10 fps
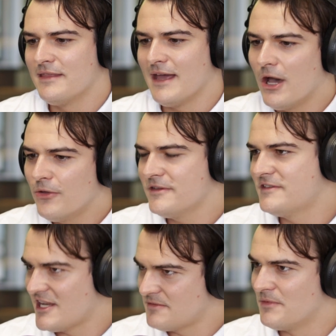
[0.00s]
health
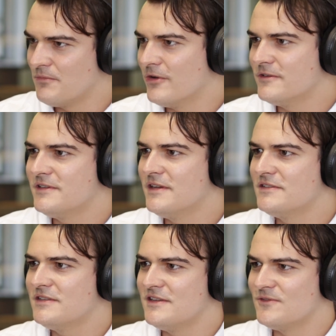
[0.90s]
assessment
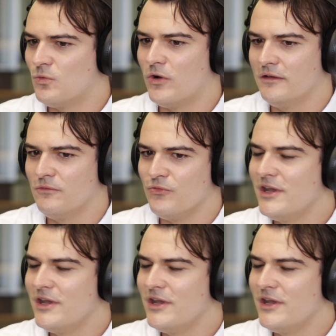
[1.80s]
process is what